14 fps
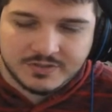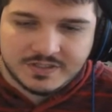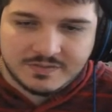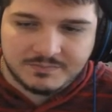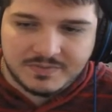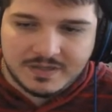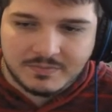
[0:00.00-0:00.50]
We're
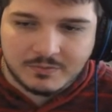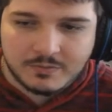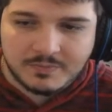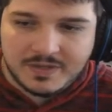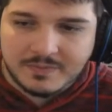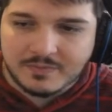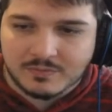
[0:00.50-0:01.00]
just some people. We're
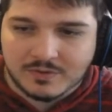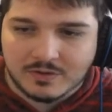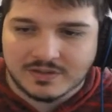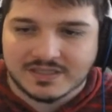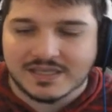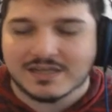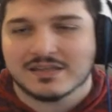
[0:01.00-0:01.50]
people,
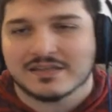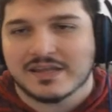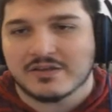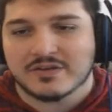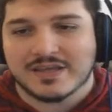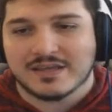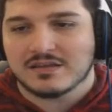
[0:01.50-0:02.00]
bro. At the end of the day,
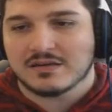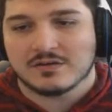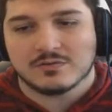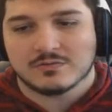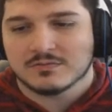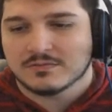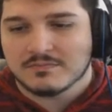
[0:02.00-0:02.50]
you
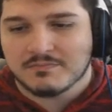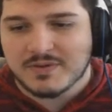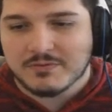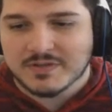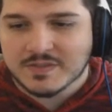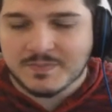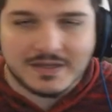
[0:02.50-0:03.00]
can't,
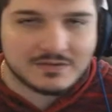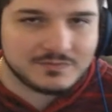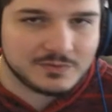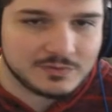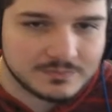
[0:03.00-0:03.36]
be respectful.